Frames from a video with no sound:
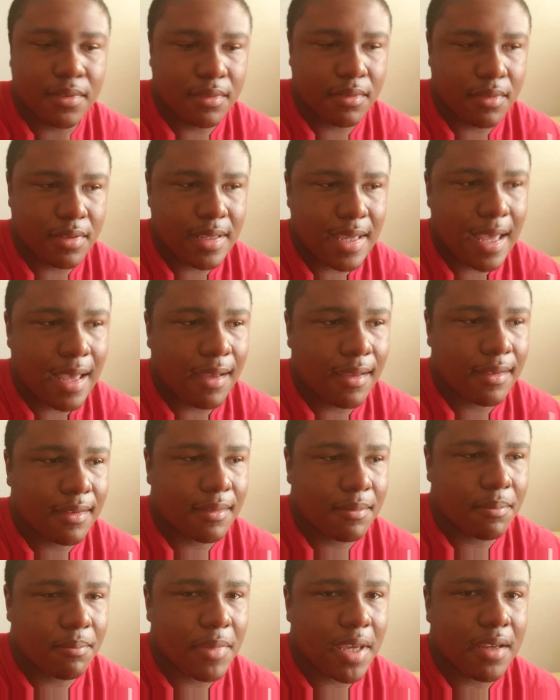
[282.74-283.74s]
You gotta
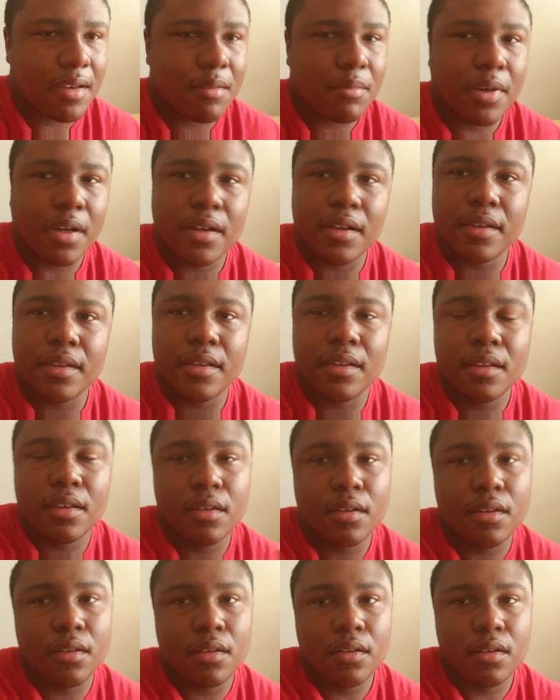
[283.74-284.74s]
make your body
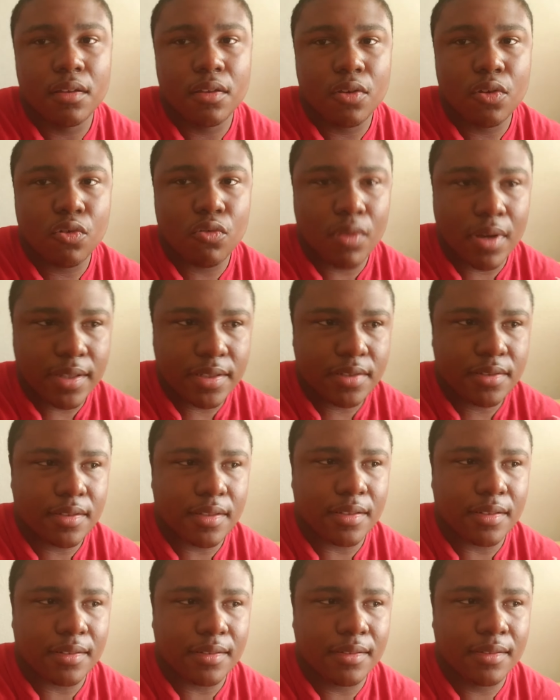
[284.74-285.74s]

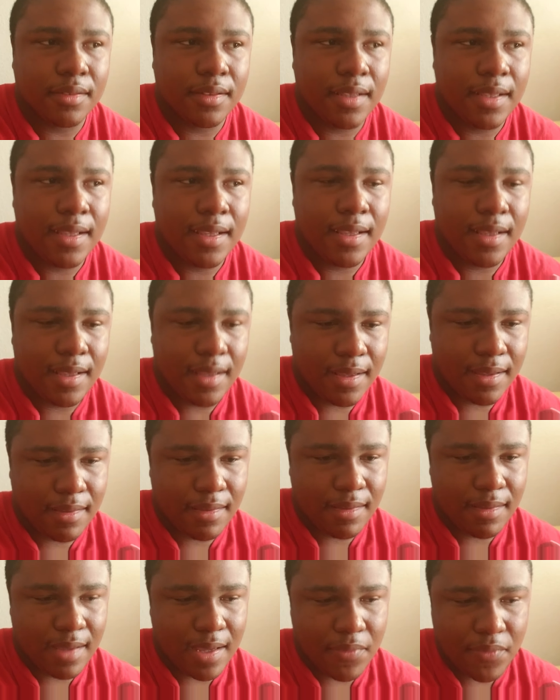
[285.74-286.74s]
question
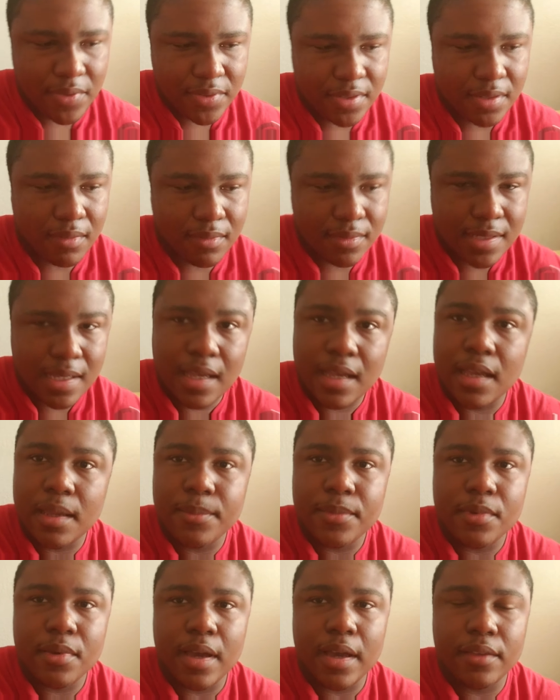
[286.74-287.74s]
every single
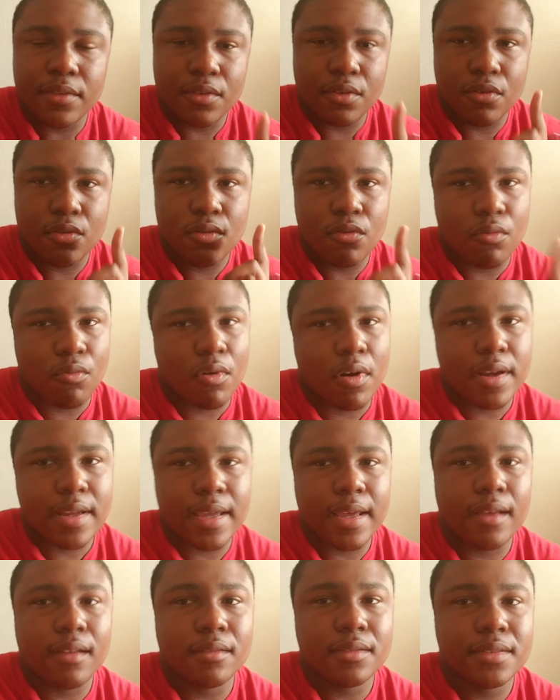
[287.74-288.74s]
time you either work
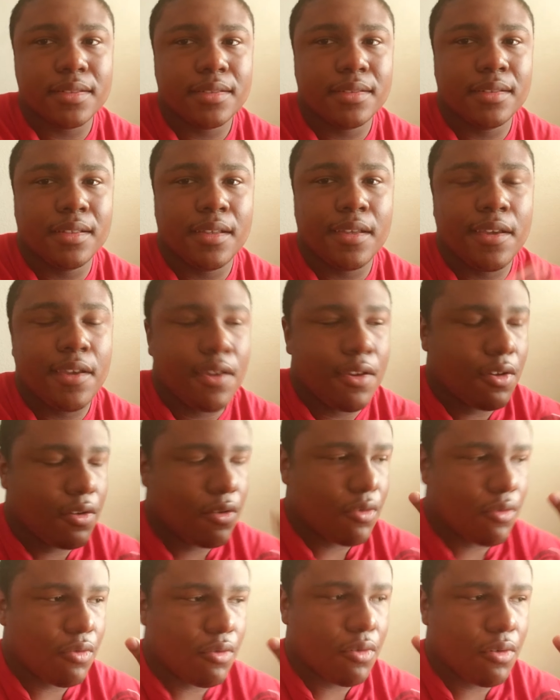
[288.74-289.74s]
out
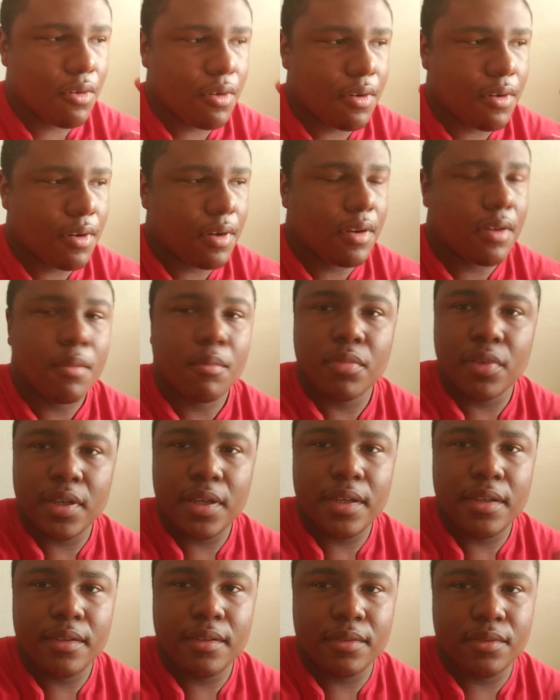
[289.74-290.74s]
or
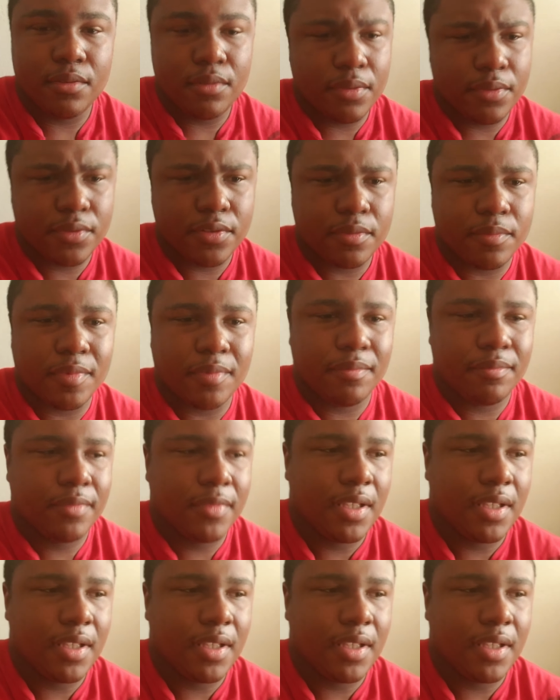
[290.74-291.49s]
play a new instrument.